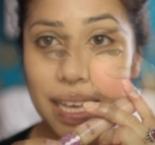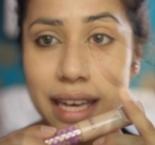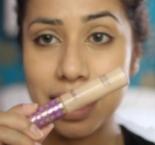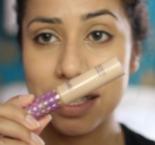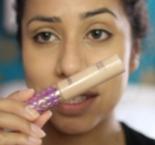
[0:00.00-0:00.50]

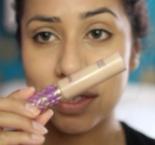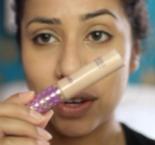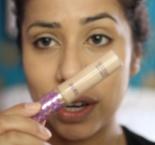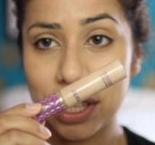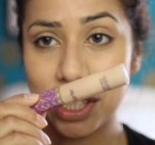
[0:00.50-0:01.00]
It is a
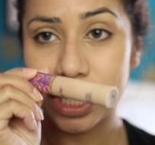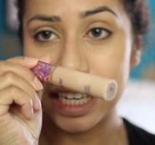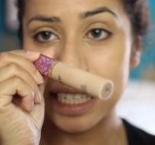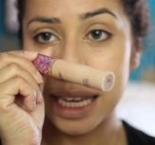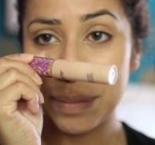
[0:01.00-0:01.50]
Tarte
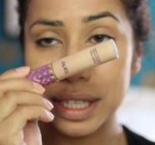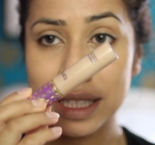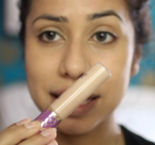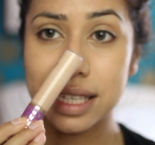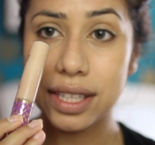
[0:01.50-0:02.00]
Shade Tape
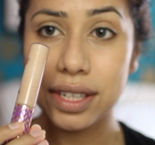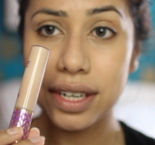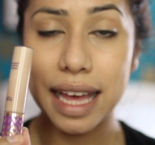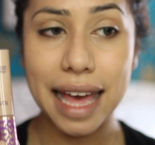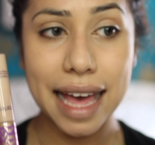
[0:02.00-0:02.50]

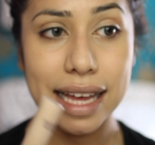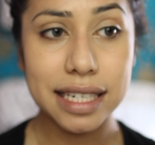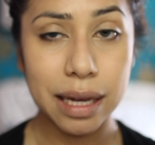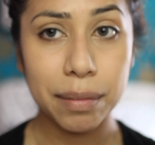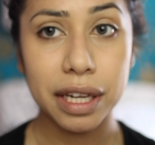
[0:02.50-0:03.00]
Concealer,
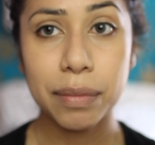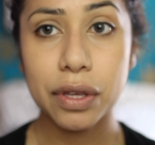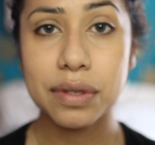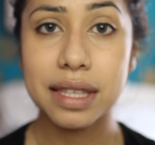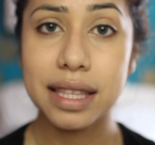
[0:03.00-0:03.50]
and I'm going to be
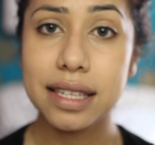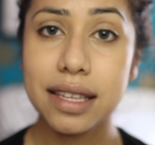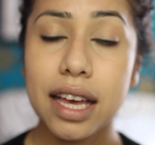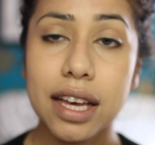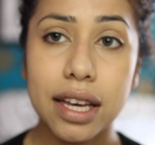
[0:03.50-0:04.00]
using this,